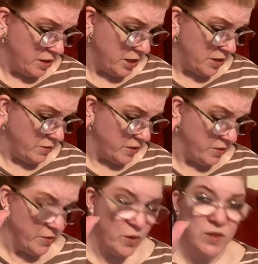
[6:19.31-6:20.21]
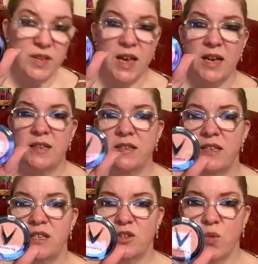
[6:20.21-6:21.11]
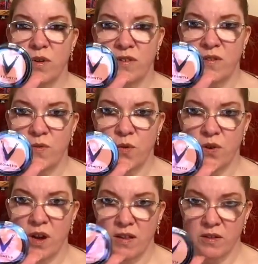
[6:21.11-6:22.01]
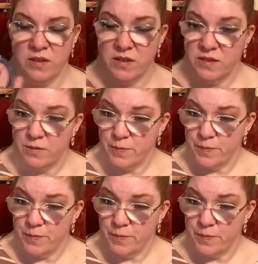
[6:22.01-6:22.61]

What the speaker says: And for the full size is $24.